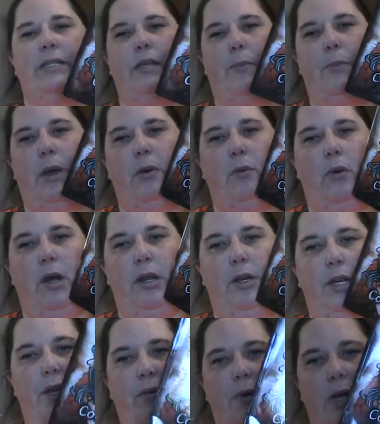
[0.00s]
up on one
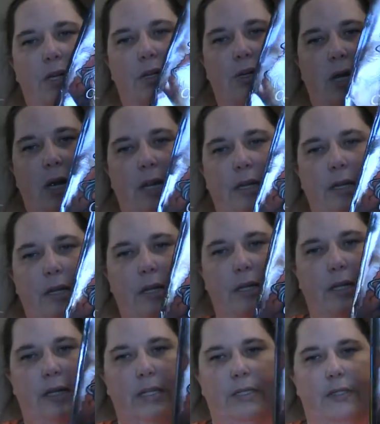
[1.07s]
or you want to try.
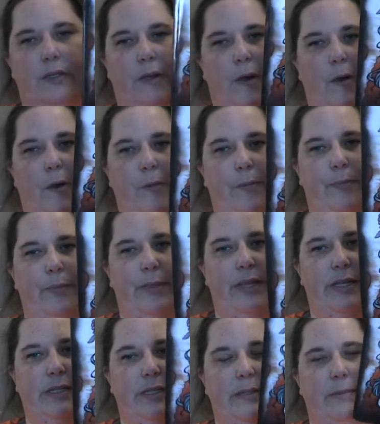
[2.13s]
So
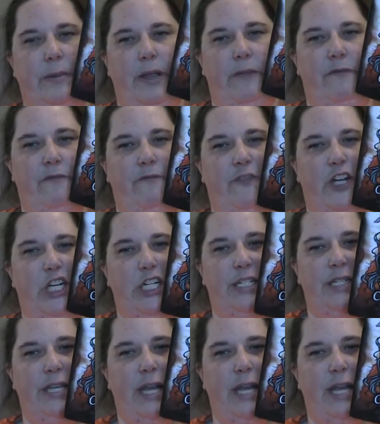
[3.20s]
this is my first